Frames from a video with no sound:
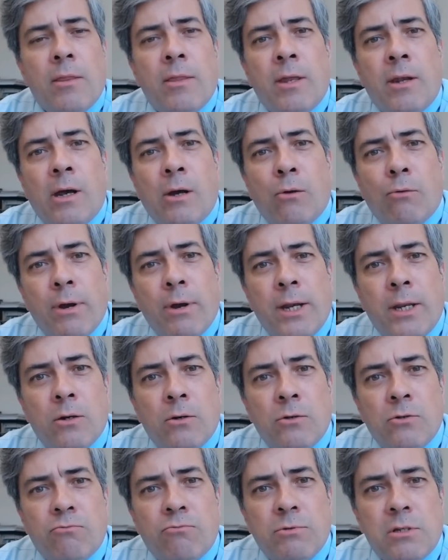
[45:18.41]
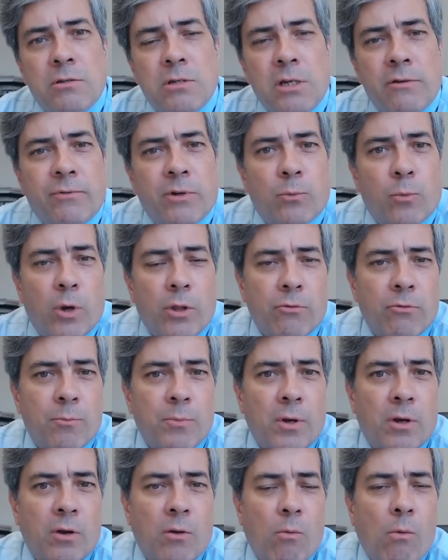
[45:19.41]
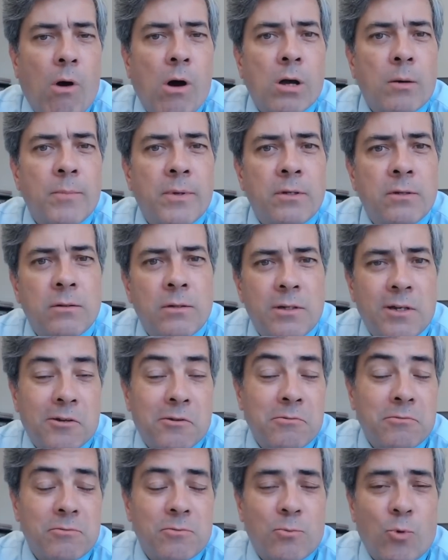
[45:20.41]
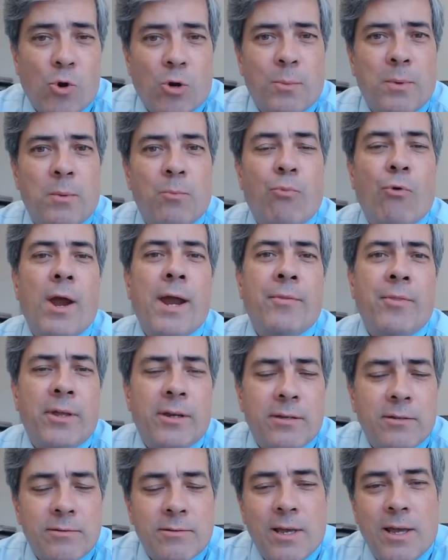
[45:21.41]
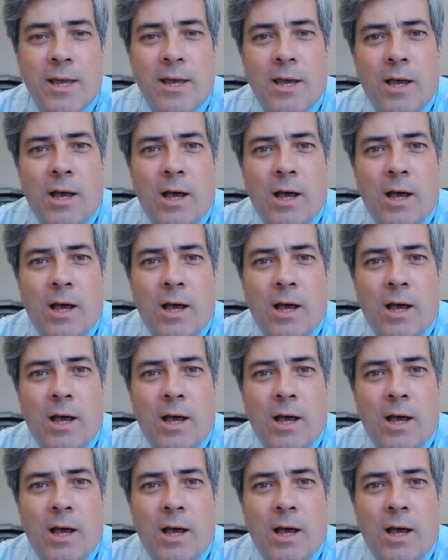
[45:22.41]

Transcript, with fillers: and then our radios received it, whether it be on a Walkman, you know, Walkman brand that is,